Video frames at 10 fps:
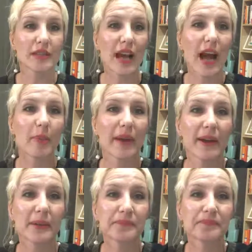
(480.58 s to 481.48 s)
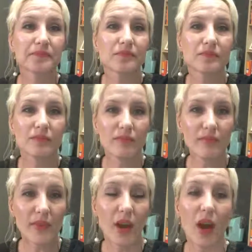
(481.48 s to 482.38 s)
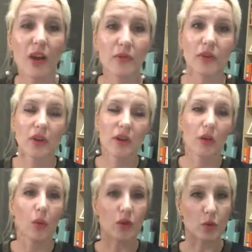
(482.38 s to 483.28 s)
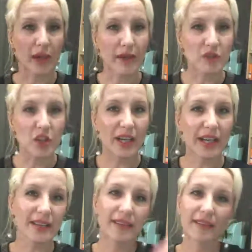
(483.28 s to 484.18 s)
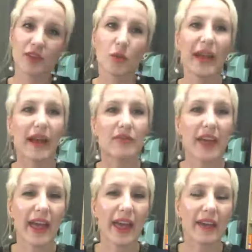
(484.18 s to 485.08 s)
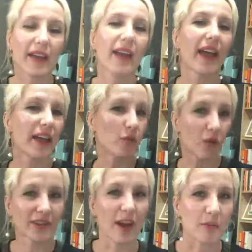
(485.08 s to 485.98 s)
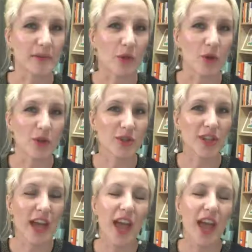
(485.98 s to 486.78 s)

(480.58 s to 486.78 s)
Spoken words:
topic of, do we have a chicken? Do we have the egg? And what comes first?